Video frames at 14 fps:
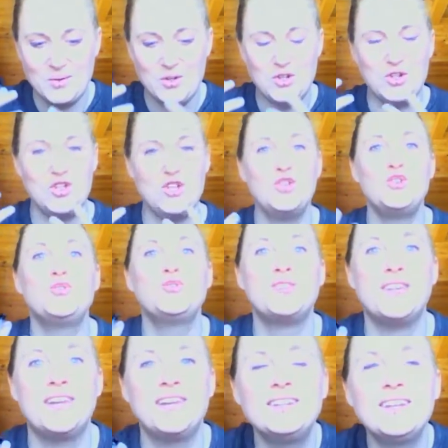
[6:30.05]
and
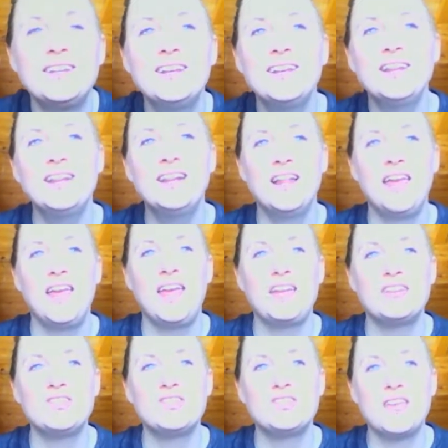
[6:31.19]
use it
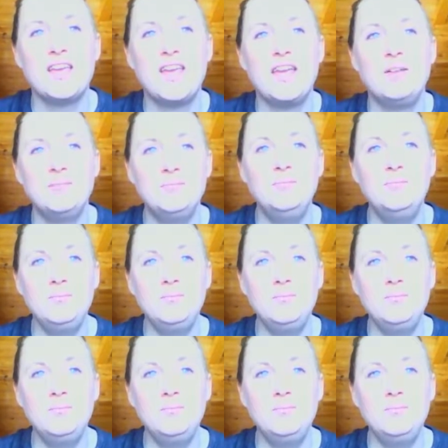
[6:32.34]
and just say,